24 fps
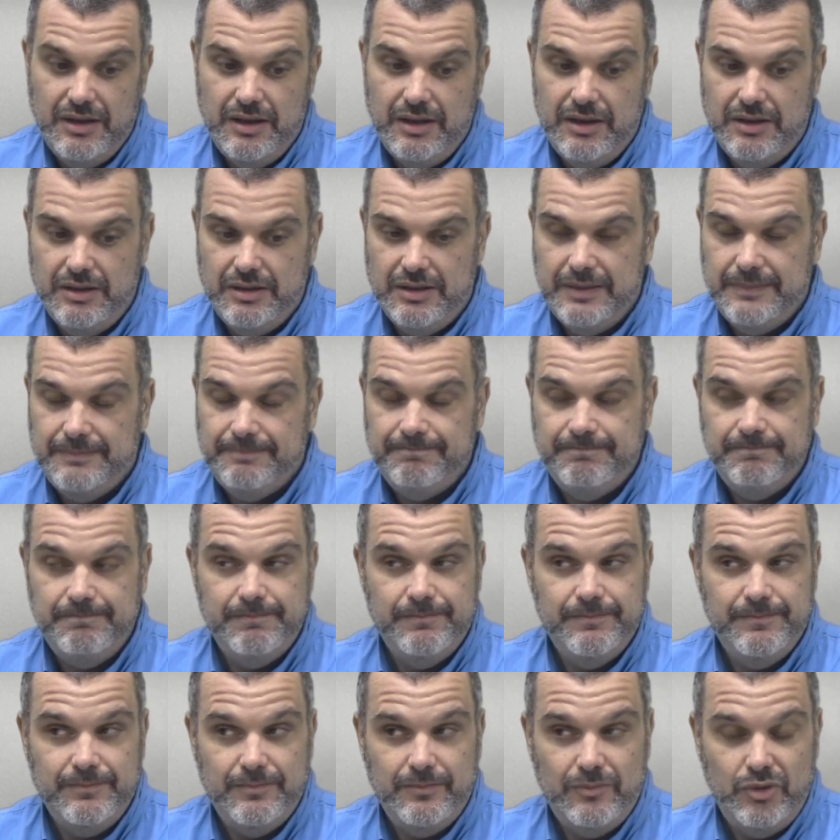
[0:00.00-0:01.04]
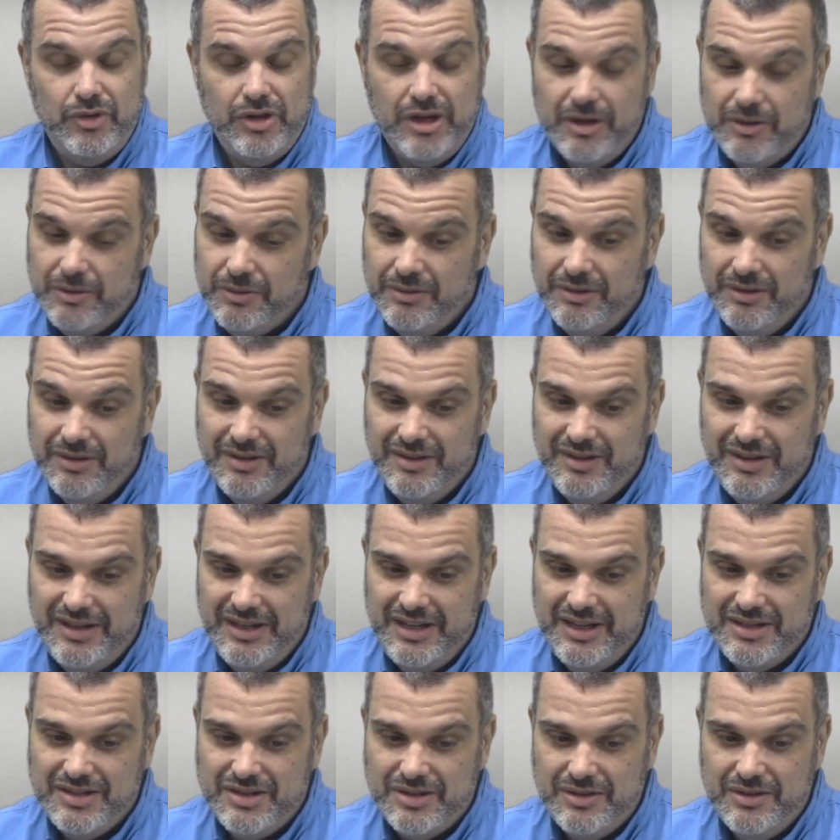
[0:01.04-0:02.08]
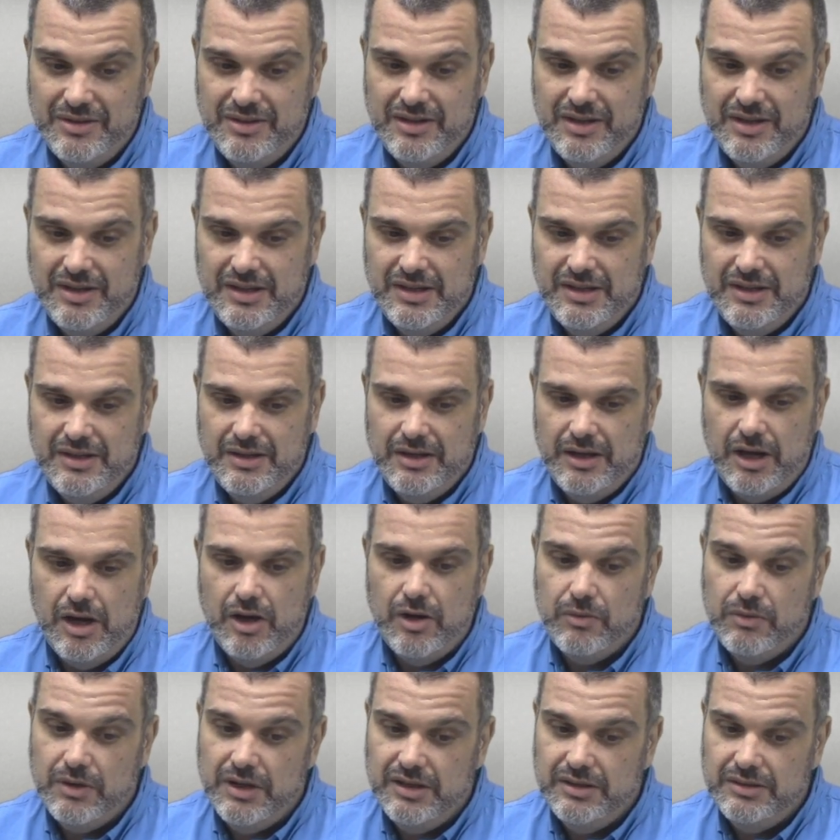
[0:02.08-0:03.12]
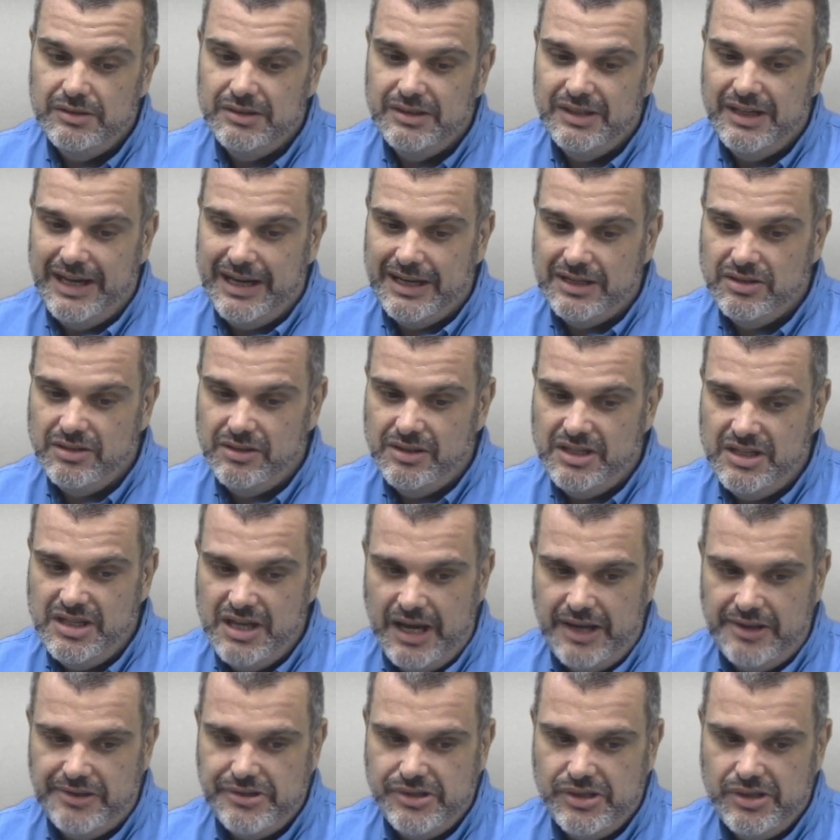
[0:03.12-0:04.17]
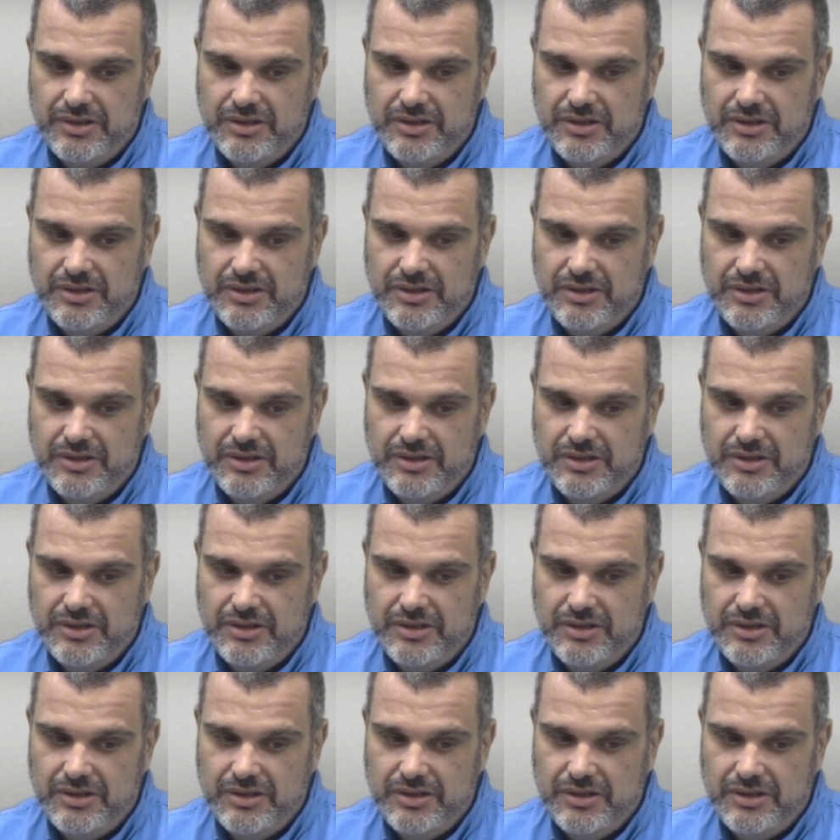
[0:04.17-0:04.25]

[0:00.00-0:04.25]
No, I answered. Oh, well, actually, yes.